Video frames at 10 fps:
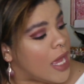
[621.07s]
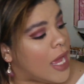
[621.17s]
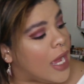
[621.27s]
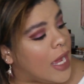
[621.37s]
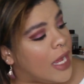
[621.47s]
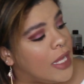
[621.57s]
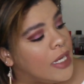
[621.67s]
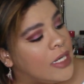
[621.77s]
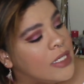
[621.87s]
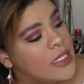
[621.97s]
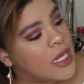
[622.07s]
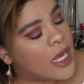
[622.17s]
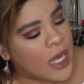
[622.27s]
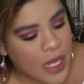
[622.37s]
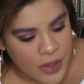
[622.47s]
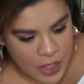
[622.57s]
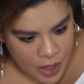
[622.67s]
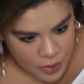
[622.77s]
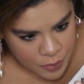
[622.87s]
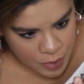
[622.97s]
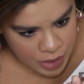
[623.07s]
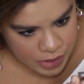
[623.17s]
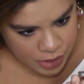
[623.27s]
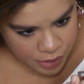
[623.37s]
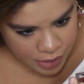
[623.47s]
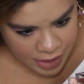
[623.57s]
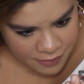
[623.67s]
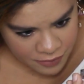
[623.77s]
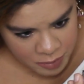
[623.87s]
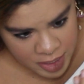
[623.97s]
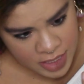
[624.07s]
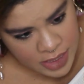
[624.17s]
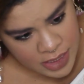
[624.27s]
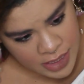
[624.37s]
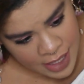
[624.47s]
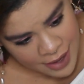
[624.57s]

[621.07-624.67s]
and the other ones are Infamous,